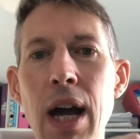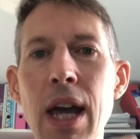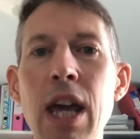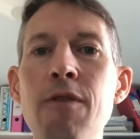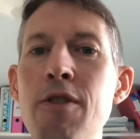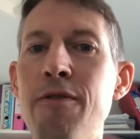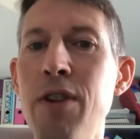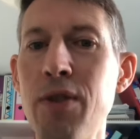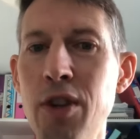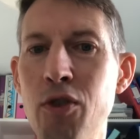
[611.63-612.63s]
If you
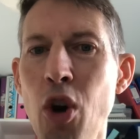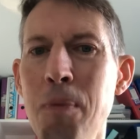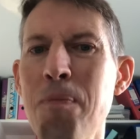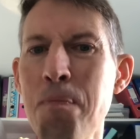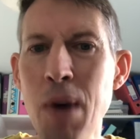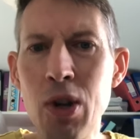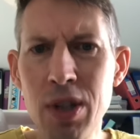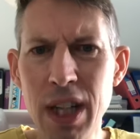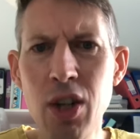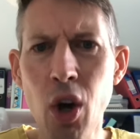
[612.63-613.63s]
feel you've
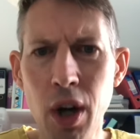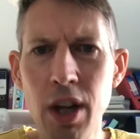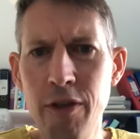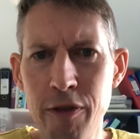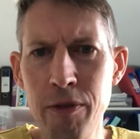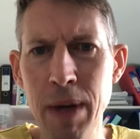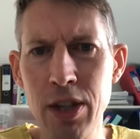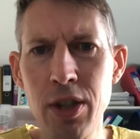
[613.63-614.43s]
mostly got enough information,